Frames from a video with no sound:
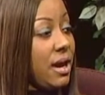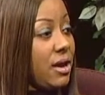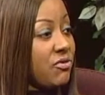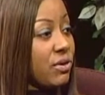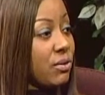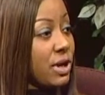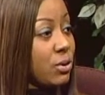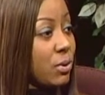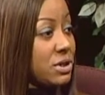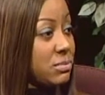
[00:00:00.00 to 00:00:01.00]
for Greater
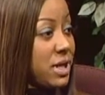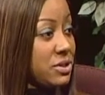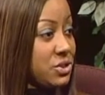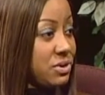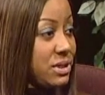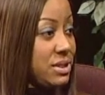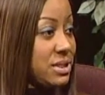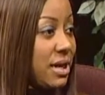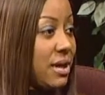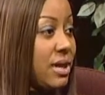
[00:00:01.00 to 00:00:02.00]
Works Ministries.
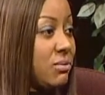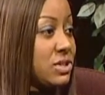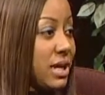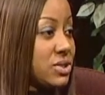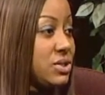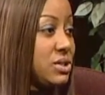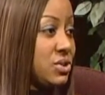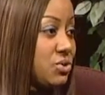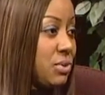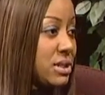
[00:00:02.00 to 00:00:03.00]
That was actually just
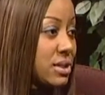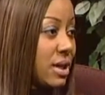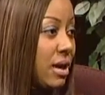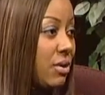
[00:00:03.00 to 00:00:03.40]
2 weeks ago.